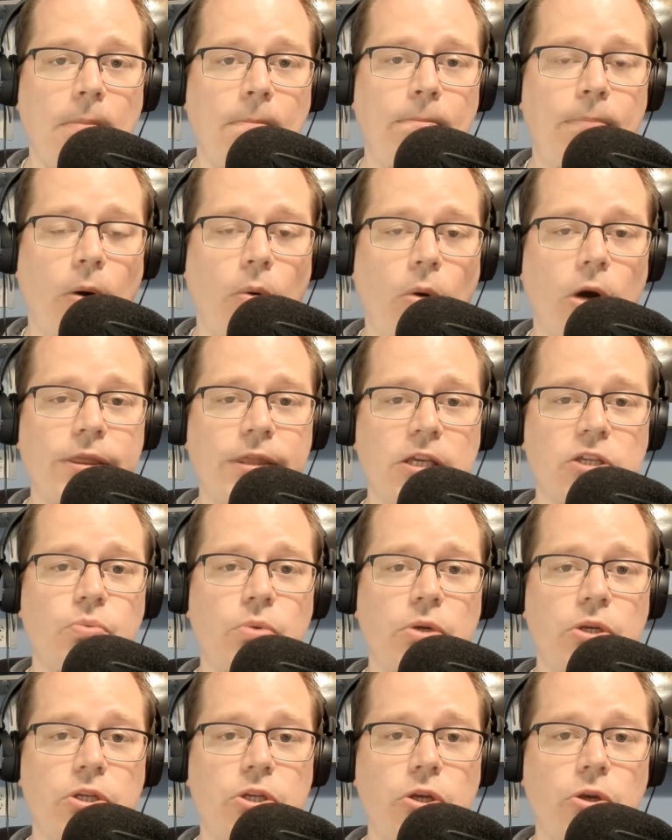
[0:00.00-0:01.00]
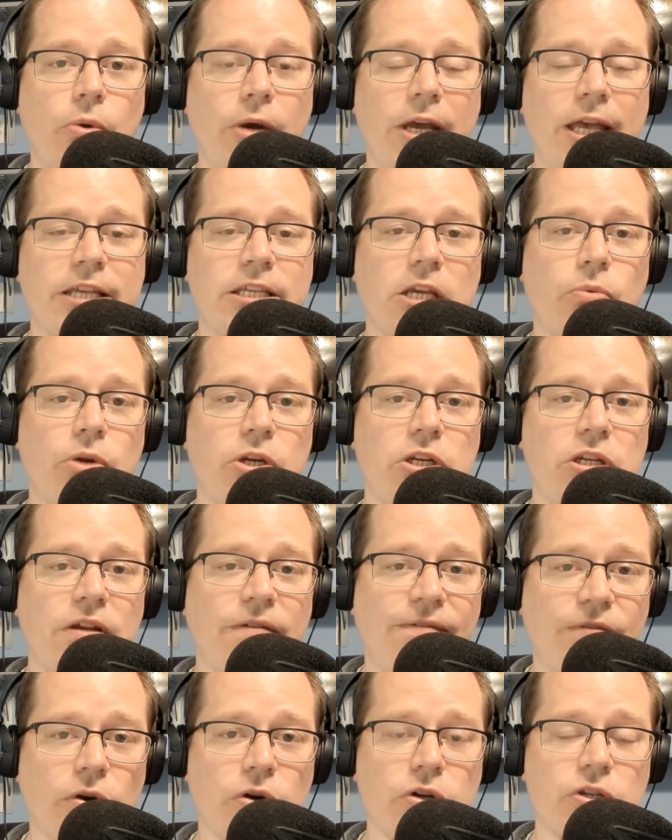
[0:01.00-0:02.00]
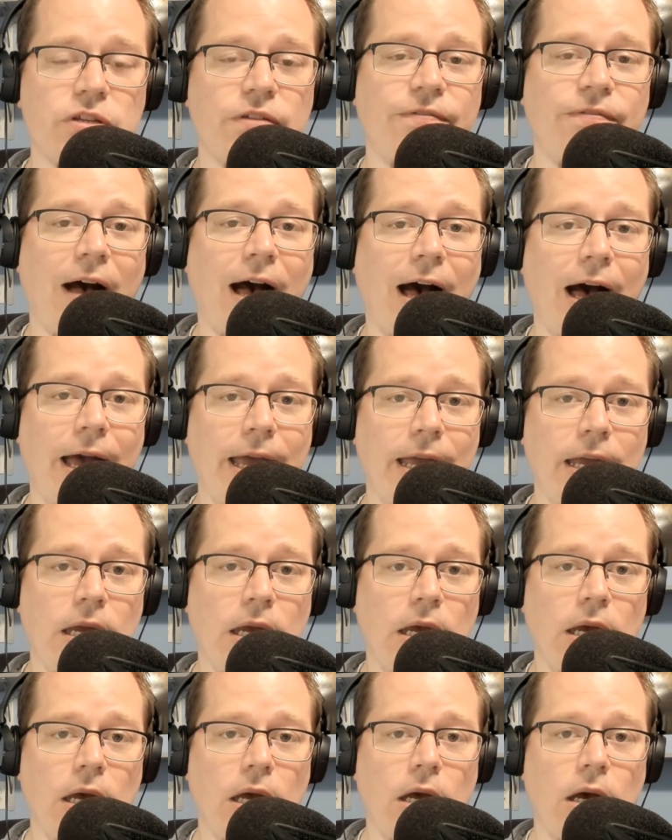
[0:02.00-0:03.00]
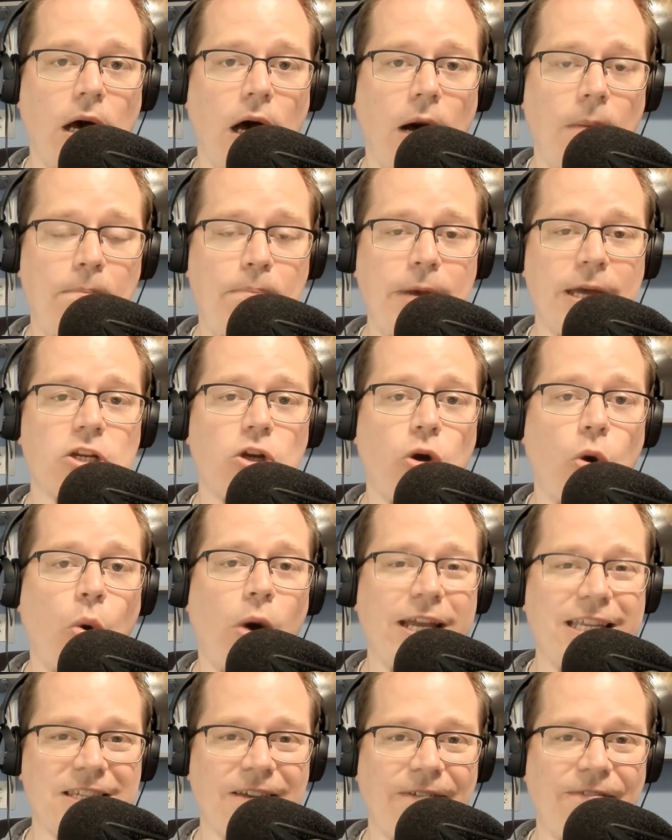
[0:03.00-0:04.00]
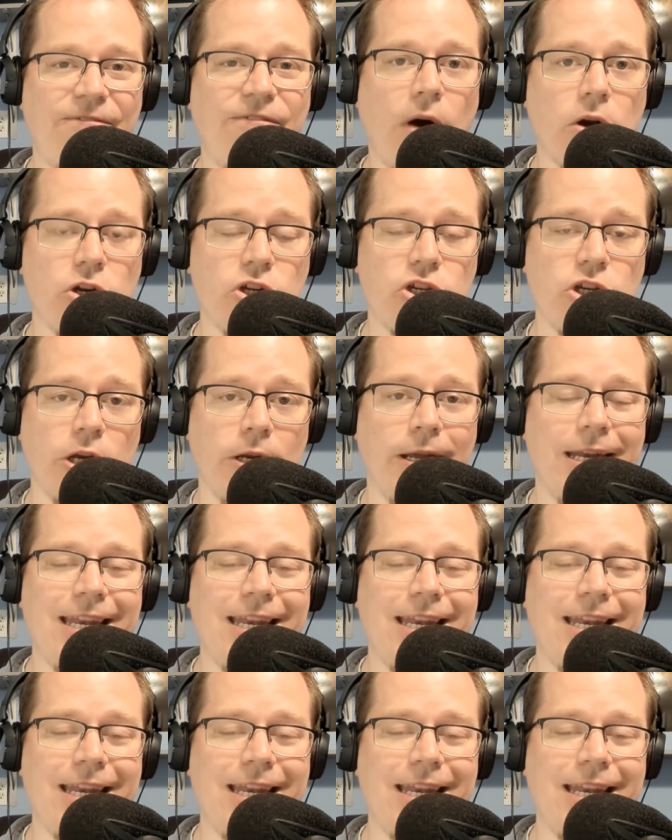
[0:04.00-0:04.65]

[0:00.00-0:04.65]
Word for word: But what this would do is it would diversify uh, Bitcoin's function.